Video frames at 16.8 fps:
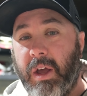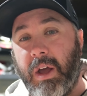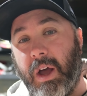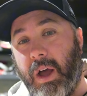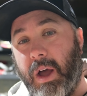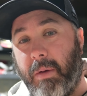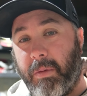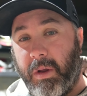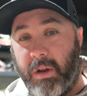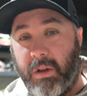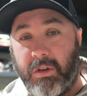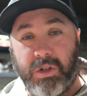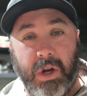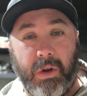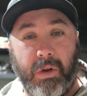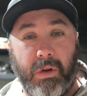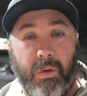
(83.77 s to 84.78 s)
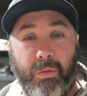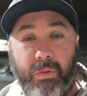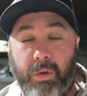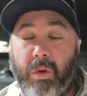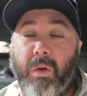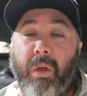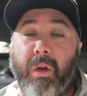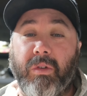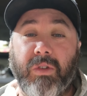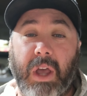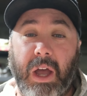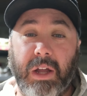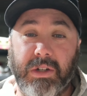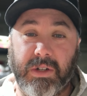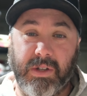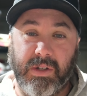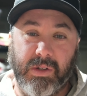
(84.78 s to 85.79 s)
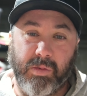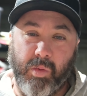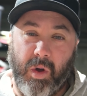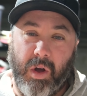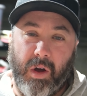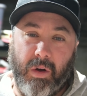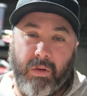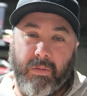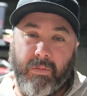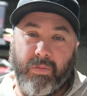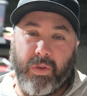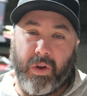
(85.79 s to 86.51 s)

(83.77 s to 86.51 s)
I'm gonna show you a few of those catches as well.